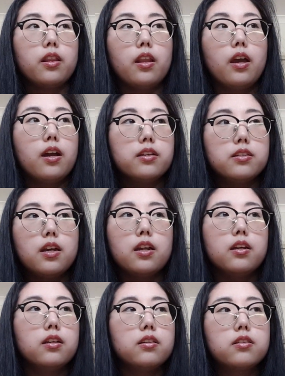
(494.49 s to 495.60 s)
Like I
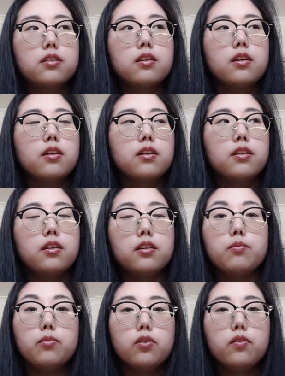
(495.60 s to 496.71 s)
said, this
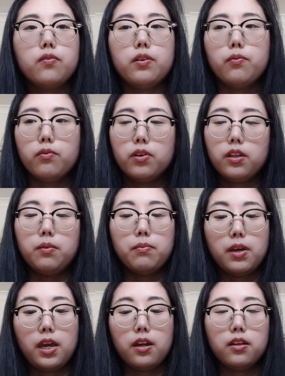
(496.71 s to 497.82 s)
movie really
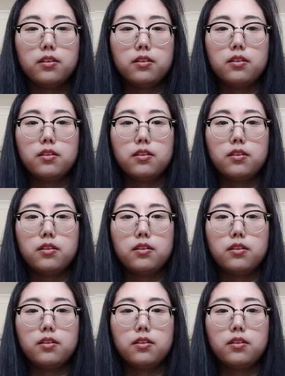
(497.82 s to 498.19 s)
made it